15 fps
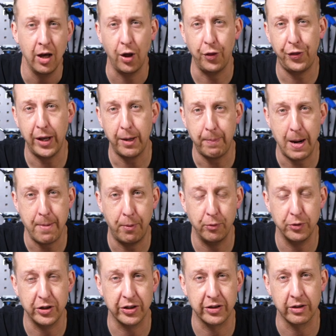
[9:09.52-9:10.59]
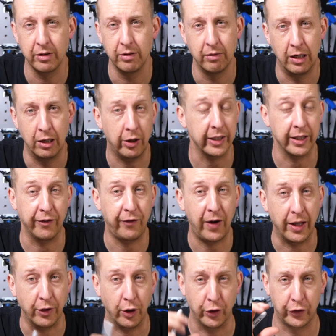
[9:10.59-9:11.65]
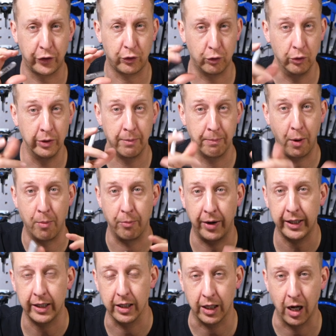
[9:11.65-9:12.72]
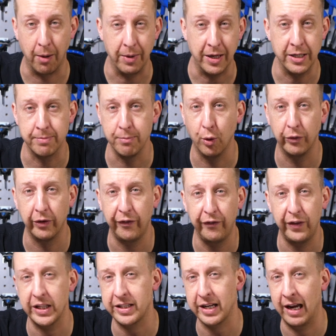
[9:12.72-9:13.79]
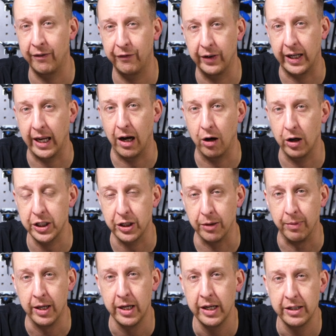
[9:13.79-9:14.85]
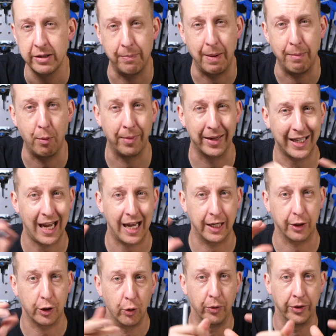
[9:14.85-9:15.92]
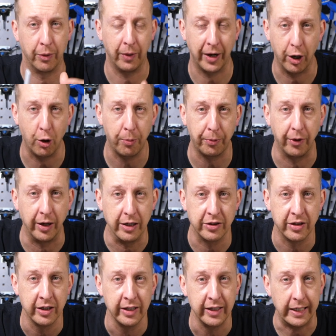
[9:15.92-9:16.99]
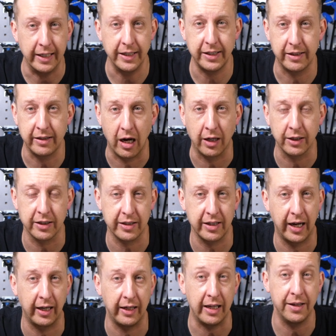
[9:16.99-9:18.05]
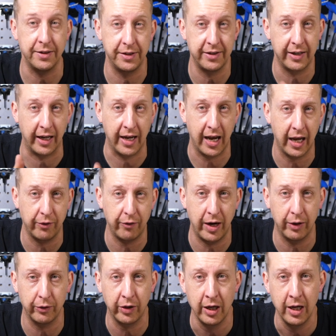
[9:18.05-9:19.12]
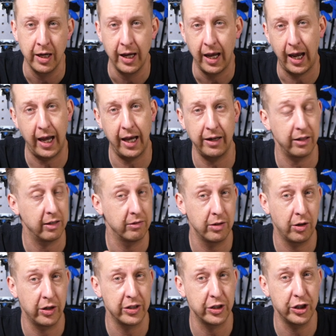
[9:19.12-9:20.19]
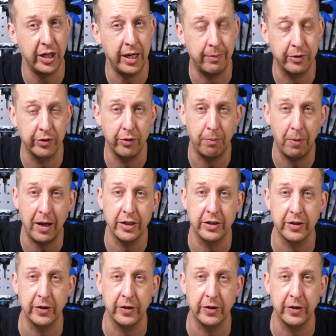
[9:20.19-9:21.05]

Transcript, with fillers: I think people just like the fact that the screw-in bottom bracket cup is more of a fit and forget item. It's a bit more mechanical in the way it operates. Easy to understand, easy to get your head around, and nice and cheap to replace